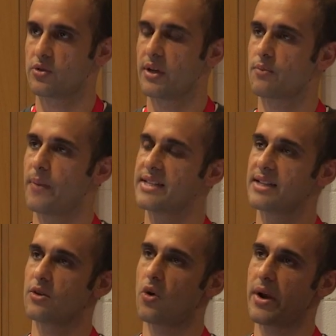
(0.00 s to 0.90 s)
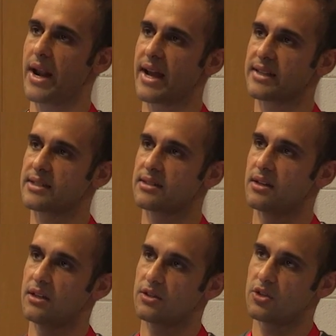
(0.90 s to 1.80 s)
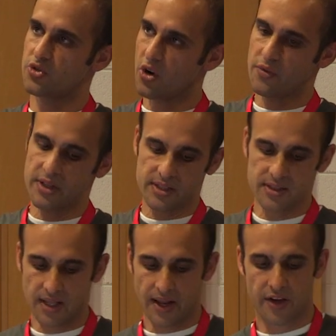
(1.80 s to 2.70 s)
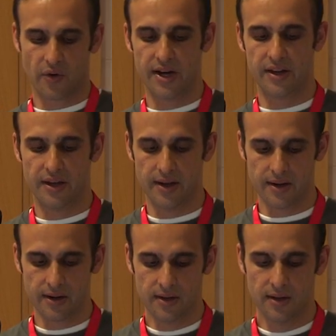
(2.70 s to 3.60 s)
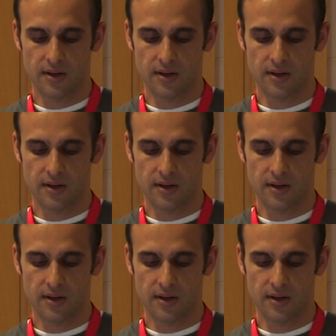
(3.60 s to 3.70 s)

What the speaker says: So it basically connects the service that I created here